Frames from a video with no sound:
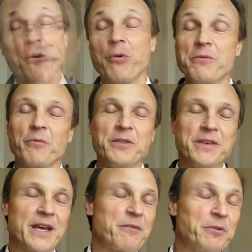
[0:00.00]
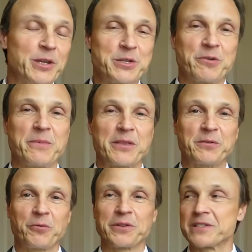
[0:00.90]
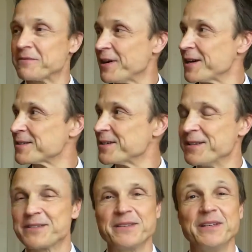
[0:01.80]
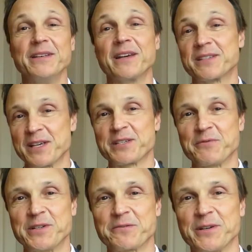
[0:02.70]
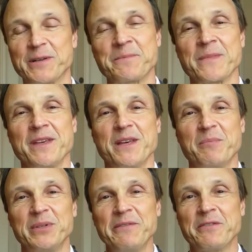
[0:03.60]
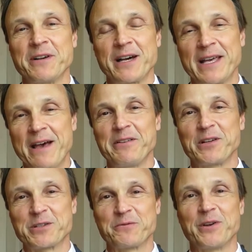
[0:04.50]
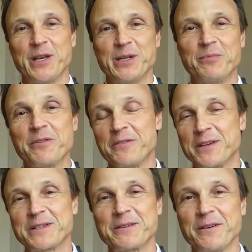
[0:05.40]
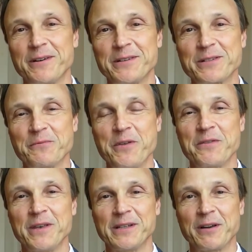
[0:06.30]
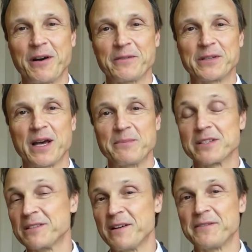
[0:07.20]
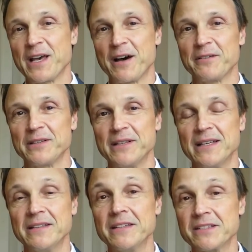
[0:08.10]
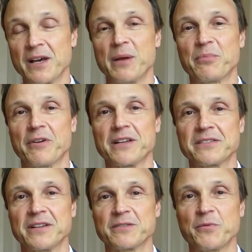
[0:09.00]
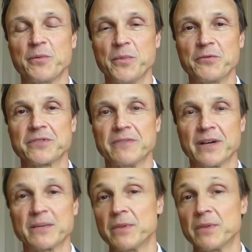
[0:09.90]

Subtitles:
Well, one thing I really enjoy about the Ellipse device is the accessory tray. Believe it or not, having a tray to put things on is one thing that oftentimes is left out in the design process with most devices.